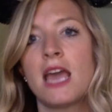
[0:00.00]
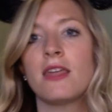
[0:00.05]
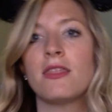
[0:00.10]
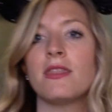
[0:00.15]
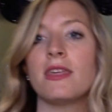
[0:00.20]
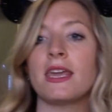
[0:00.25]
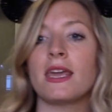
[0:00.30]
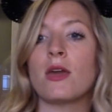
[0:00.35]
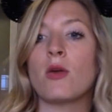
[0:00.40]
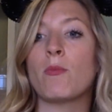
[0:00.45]

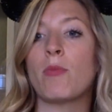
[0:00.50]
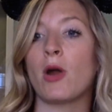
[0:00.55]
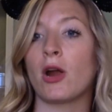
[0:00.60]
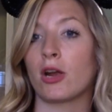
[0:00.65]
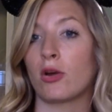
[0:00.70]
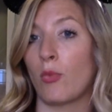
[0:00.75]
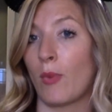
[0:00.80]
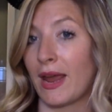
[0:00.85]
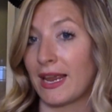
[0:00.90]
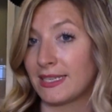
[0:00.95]
the
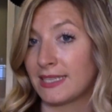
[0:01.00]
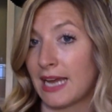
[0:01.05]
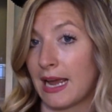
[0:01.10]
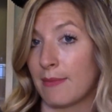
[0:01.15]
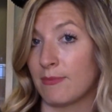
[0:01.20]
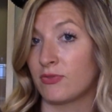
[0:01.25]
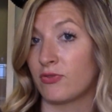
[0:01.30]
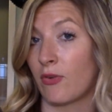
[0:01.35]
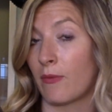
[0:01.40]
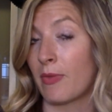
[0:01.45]
park wait
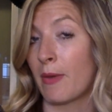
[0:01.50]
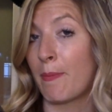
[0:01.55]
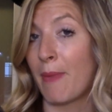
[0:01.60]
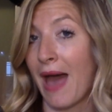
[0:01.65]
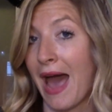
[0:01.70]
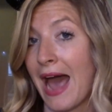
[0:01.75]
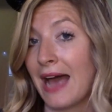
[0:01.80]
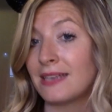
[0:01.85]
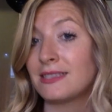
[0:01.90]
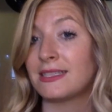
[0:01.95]
times from the
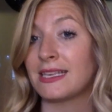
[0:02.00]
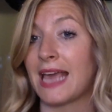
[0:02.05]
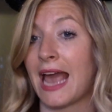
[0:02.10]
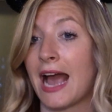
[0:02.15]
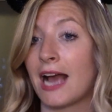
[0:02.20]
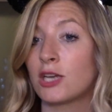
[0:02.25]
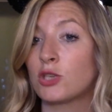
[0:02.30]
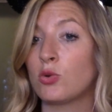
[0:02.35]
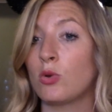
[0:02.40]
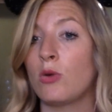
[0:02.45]
past, the
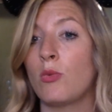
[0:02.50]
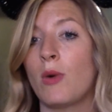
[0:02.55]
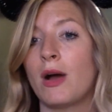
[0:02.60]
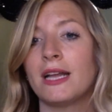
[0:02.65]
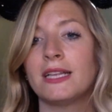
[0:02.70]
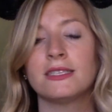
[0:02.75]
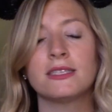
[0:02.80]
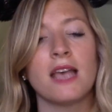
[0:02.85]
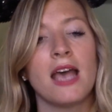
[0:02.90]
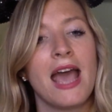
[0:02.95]
actual
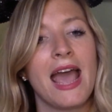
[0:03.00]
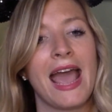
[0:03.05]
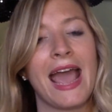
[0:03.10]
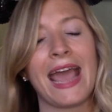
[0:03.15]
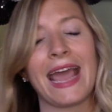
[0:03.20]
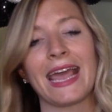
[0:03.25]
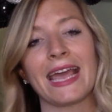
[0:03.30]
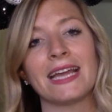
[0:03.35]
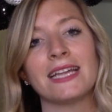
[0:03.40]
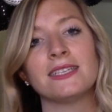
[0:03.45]
ones,
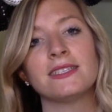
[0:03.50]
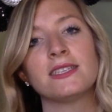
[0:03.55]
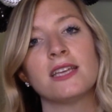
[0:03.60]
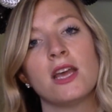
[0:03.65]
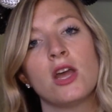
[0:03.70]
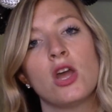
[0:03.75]
and